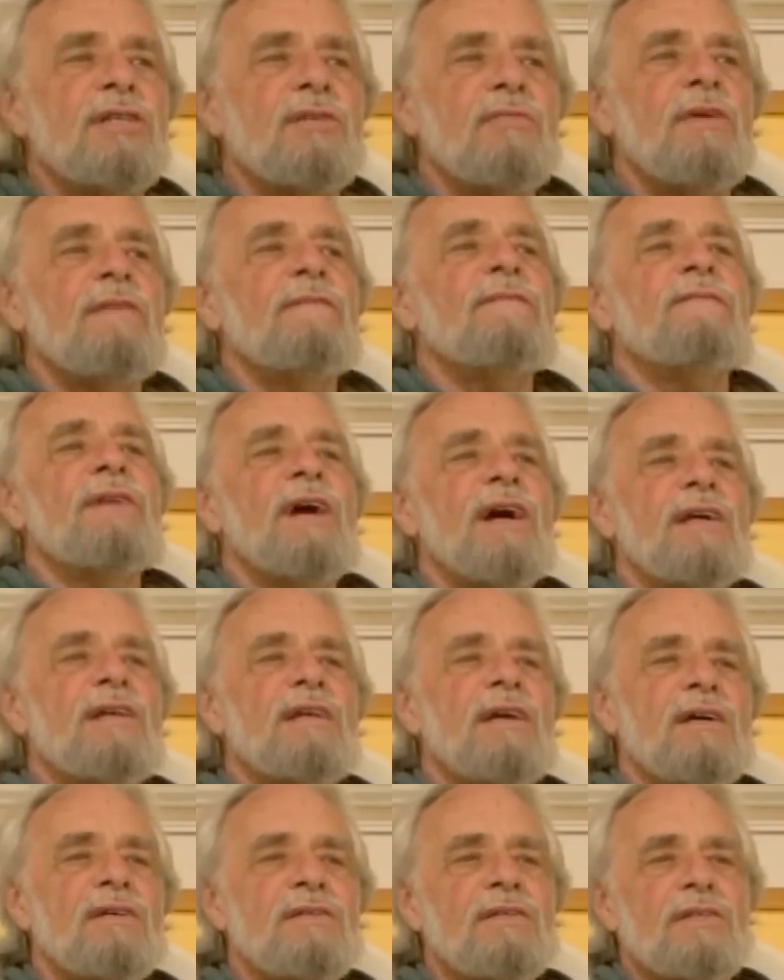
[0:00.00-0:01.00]
that we
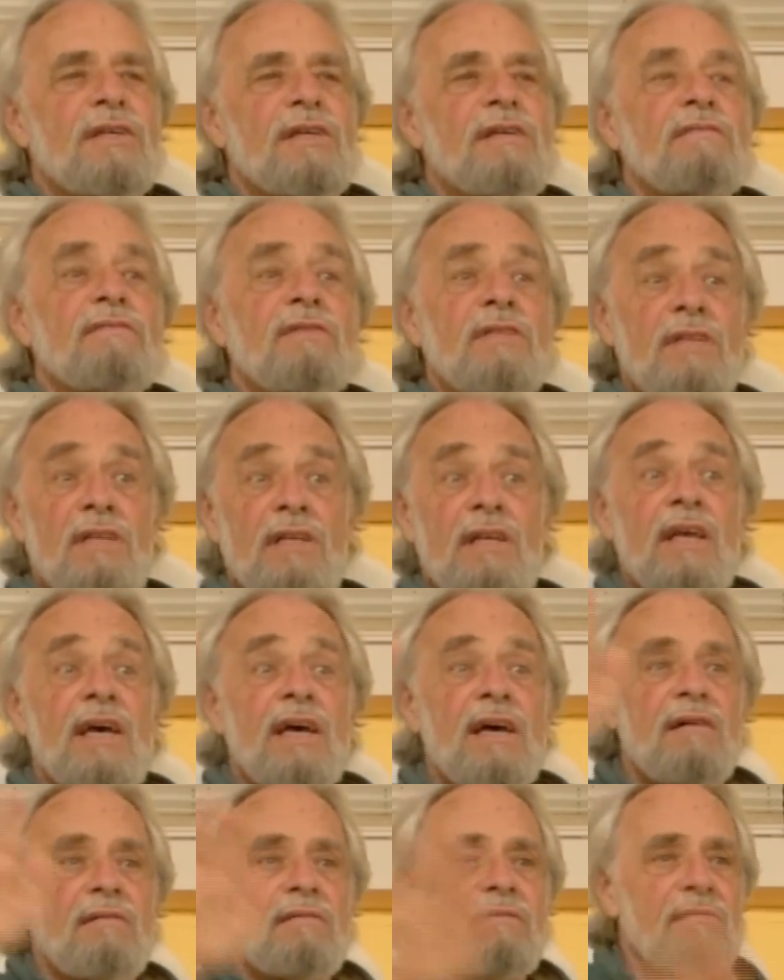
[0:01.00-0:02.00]
find ourselves in
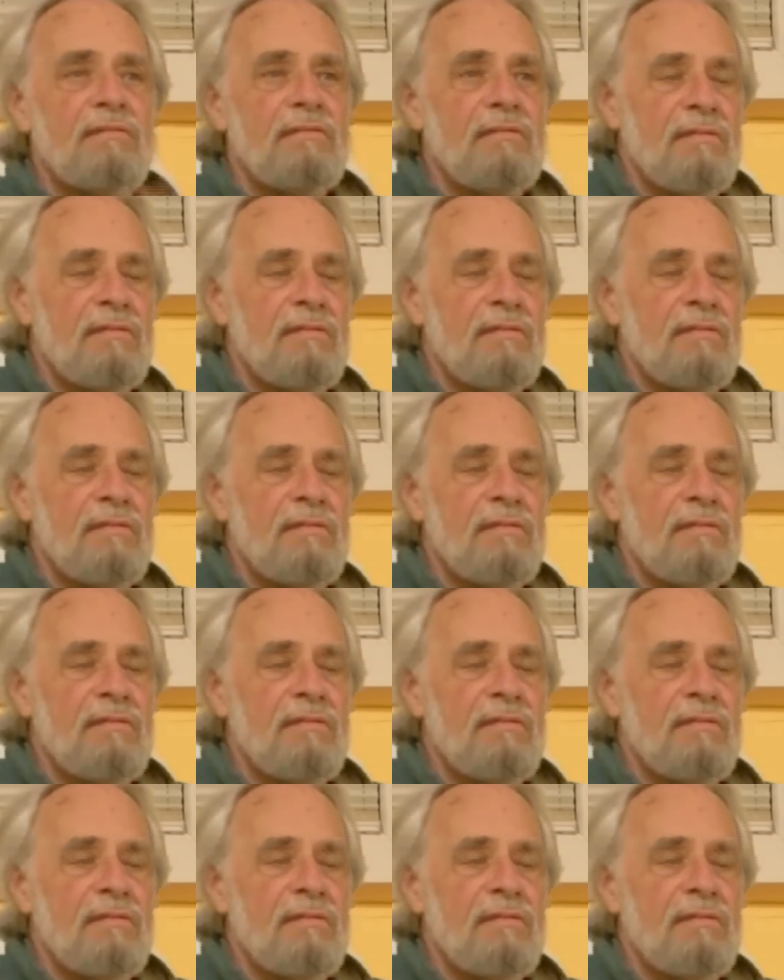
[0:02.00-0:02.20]
now.